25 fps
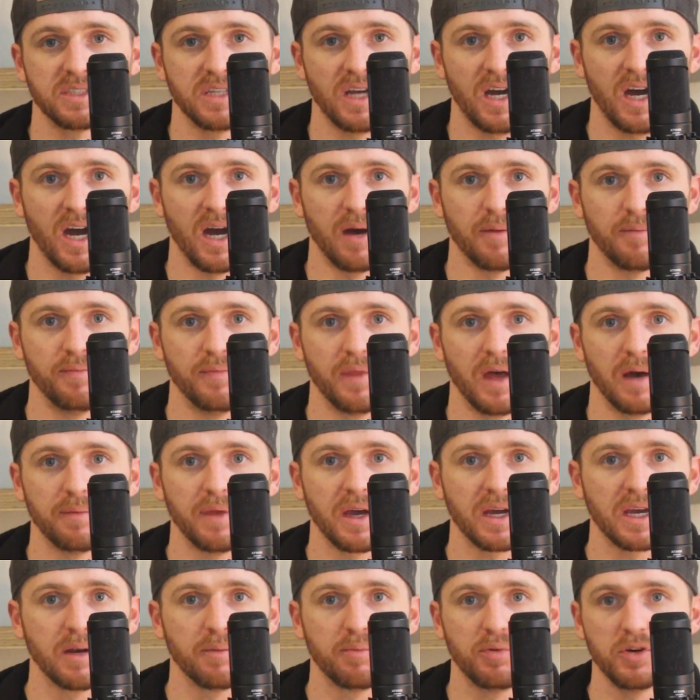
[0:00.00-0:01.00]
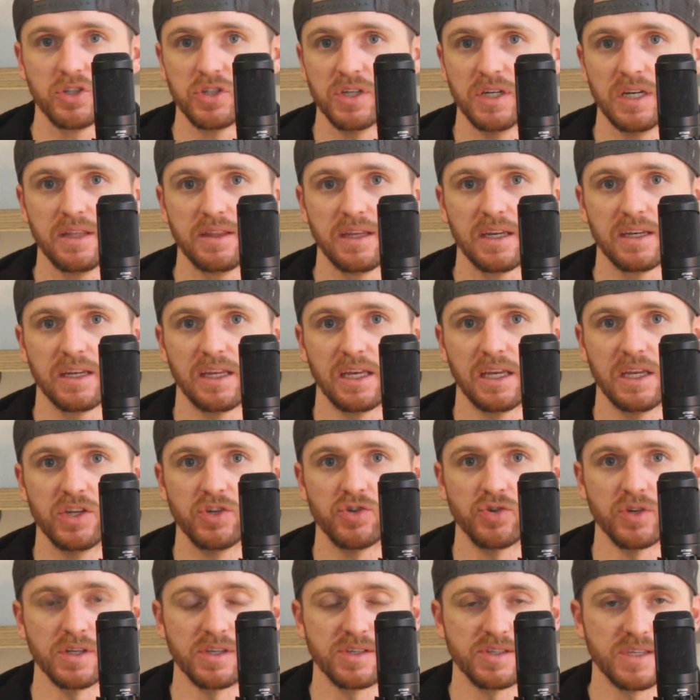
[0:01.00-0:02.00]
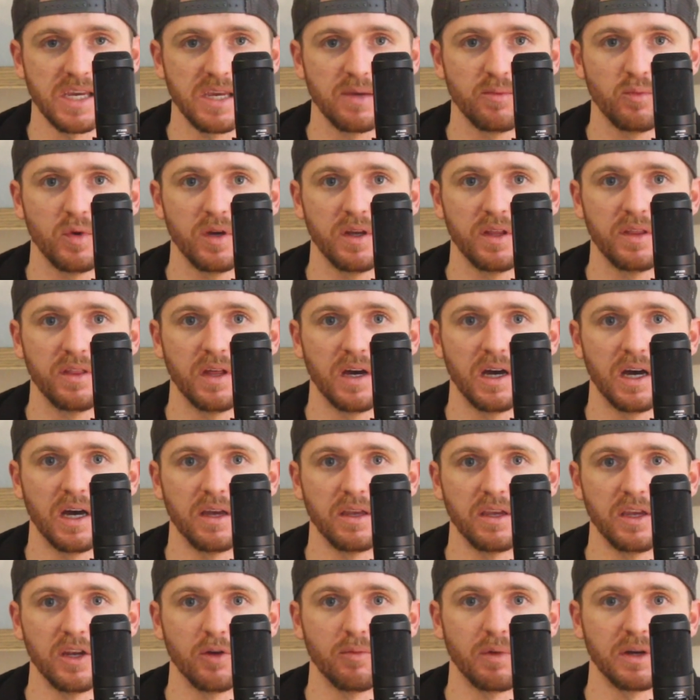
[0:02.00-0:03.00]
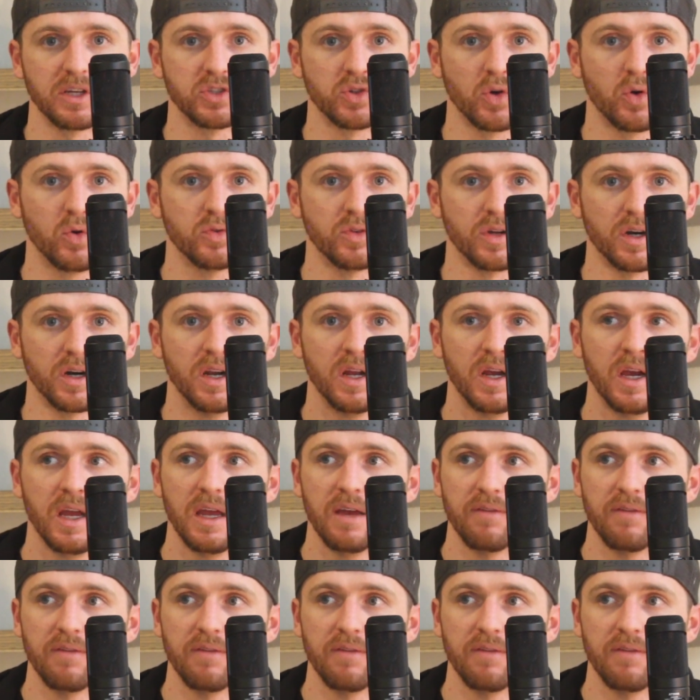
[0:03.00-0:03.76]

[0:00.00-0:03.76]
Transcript: stop I'm not going to push anything to injury. Same with, uh, you know, my shoulder.